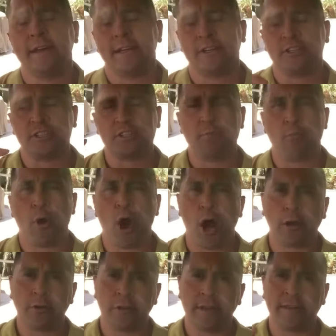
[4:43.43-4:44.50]
You're just
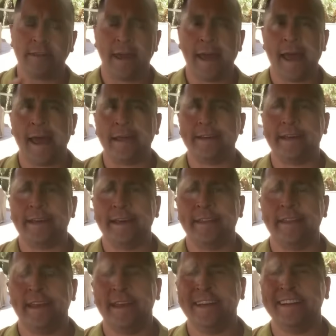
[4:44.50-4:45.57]
modeling the ad,
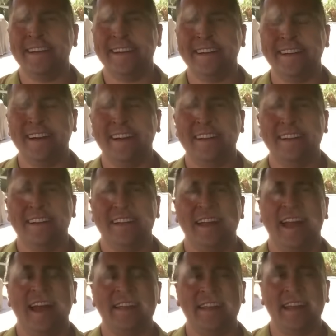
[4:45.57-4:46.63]
and
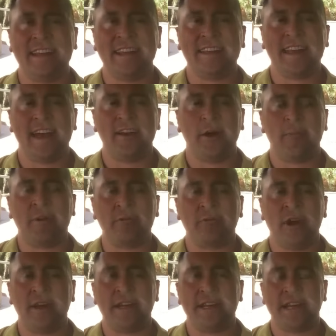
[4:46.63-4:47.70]
then get that up and
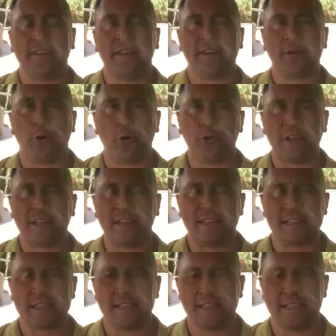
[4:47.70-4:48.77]
running, and then only
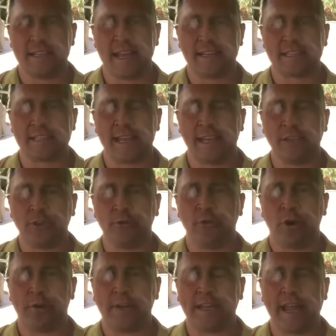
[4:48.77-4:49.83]
list the dates that you
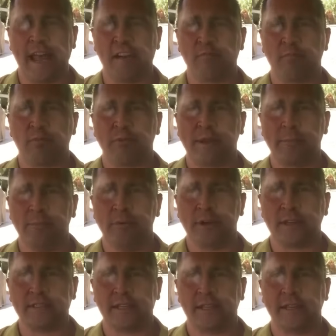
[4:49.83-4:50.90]
already have
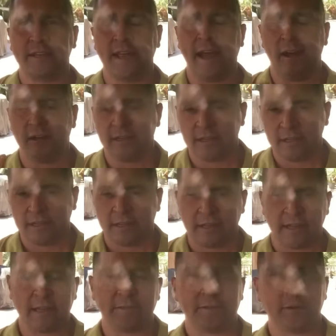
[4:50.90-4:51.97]
pre-booked. Now,
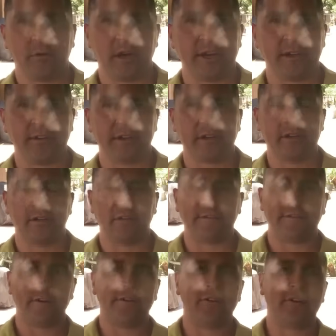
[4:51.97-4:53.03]
if you want to do it a little
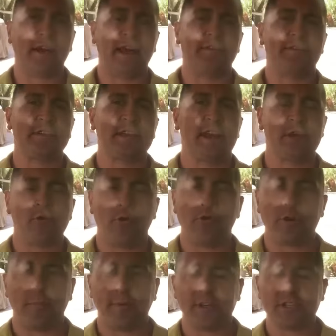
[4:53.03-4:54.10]
further, if say you
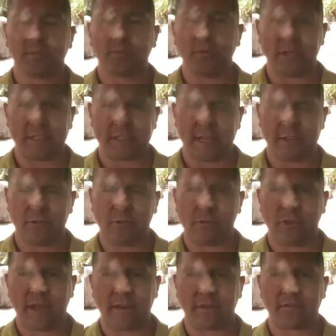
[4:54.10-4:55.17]
own a bunch of points, say you
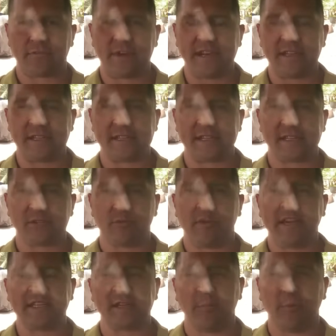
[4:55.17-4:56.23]
own like 3 to 6
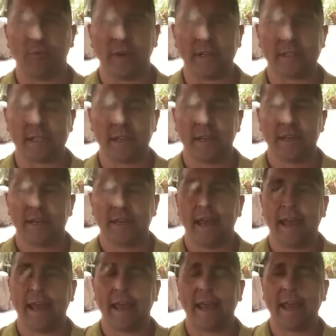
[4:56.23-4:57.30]
weeks of points,
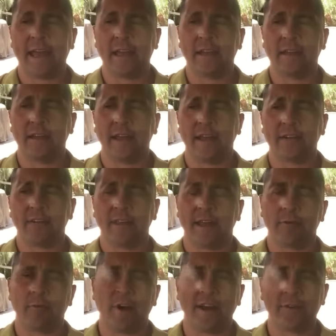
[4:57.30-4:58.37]
and you're
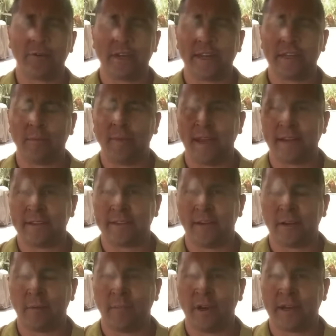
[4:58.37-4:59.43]
like, well, I don't need to make a
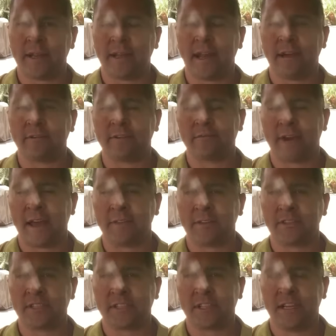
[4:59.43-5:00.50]
ton of money, I would rather
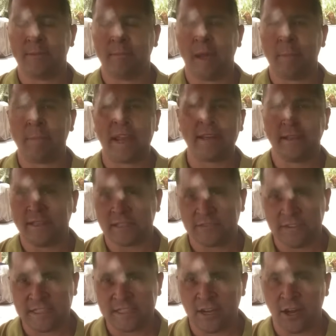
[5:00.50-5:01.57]
just get my maintenance
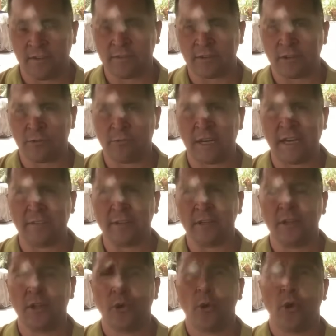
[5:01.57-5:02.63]
fees covered or whatever.
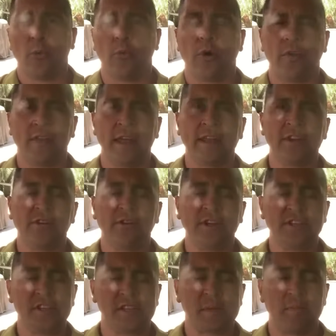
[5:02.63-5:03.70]
Well, then you
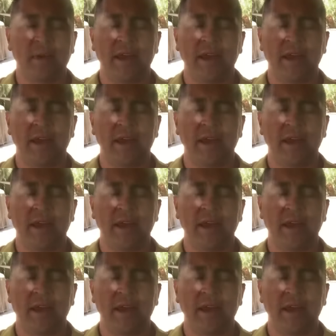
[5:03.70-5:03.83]
could just